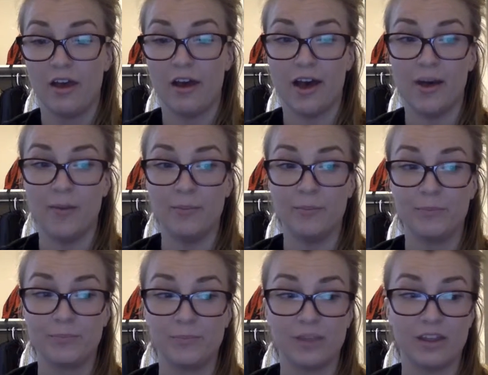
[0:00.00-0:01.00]

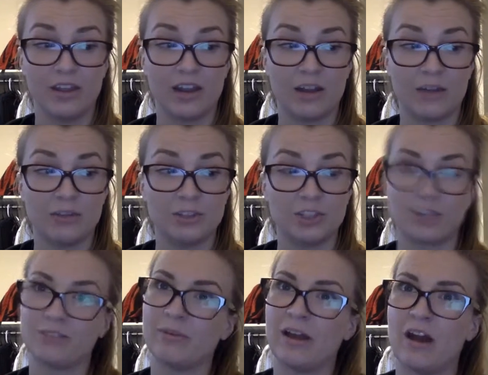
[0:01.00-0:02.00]
and I was
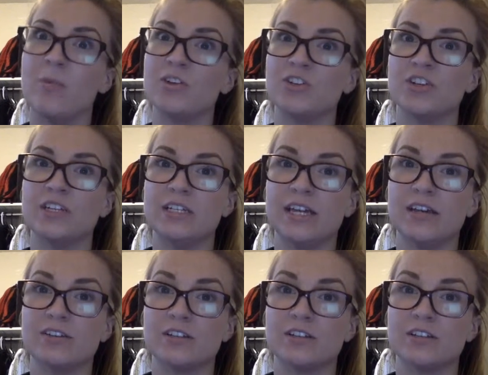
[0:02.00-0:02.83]
shocked at how much it entails.